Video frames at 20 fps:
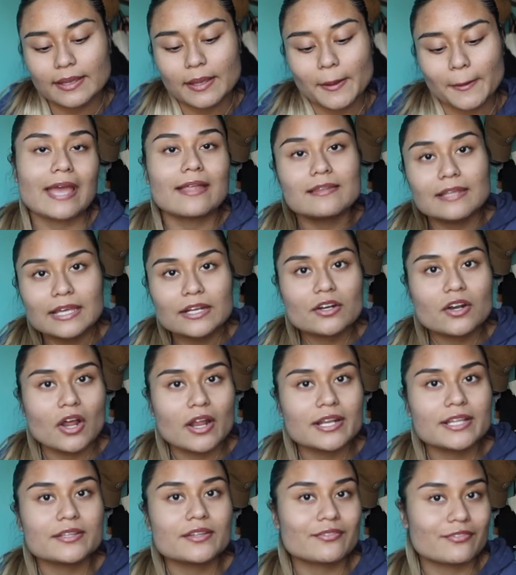it. And later
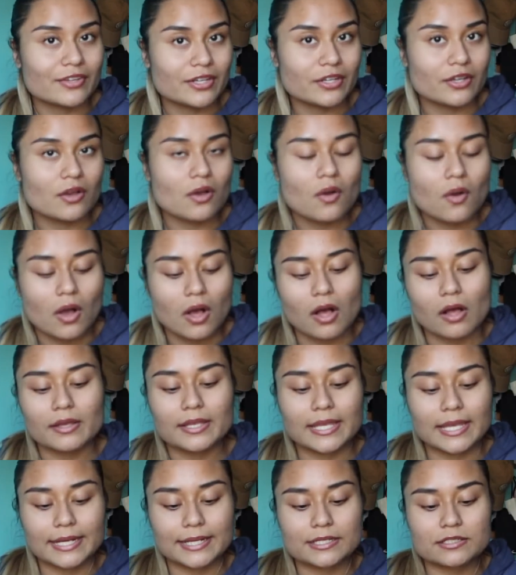on in the video, I'll
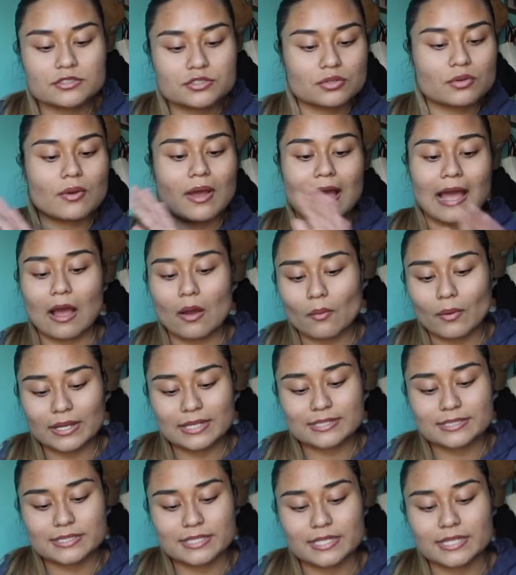get into how I
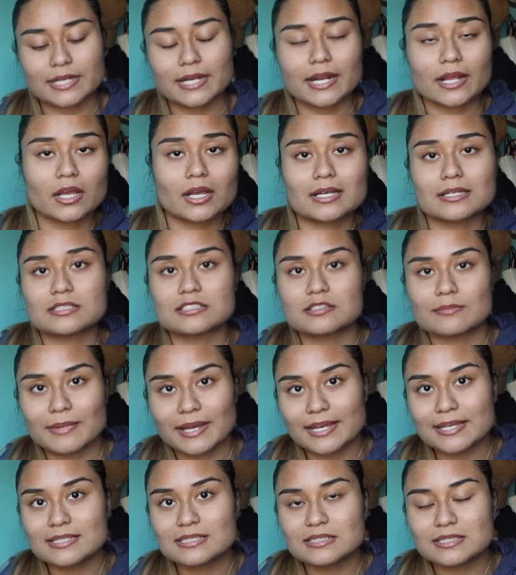did and
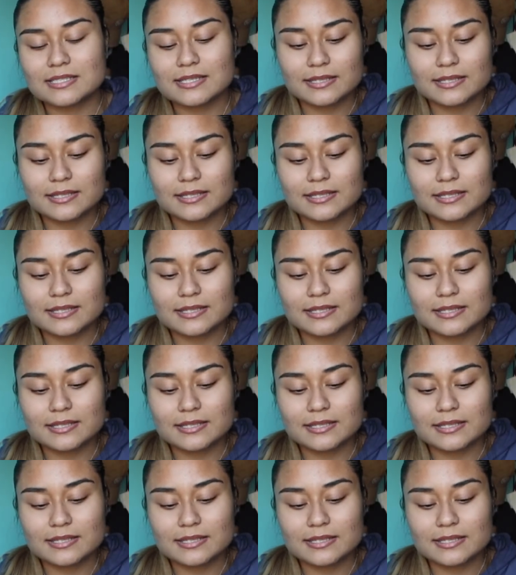customized